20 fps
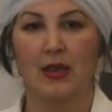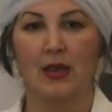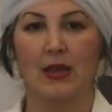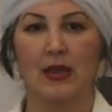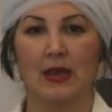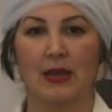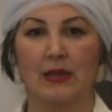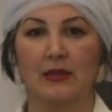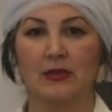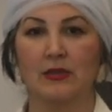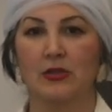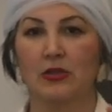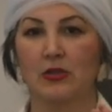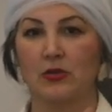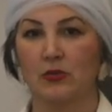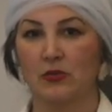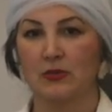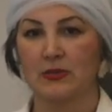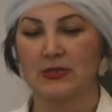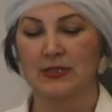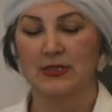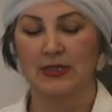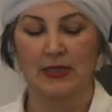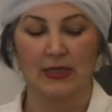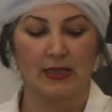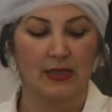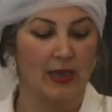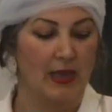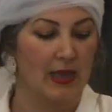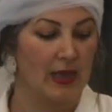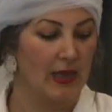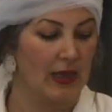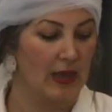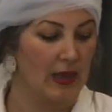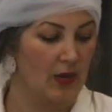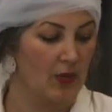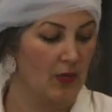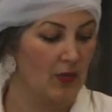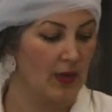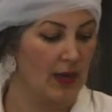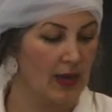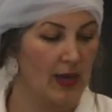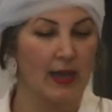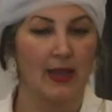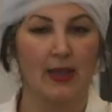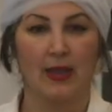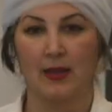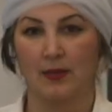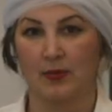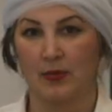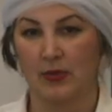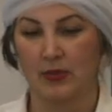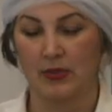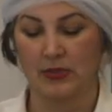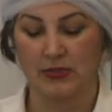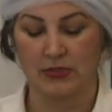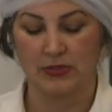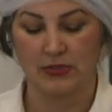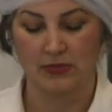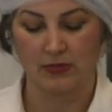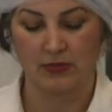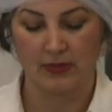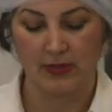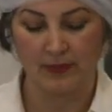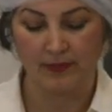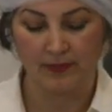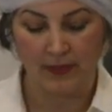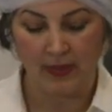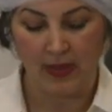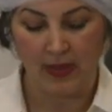and you'll see how I am going to do it.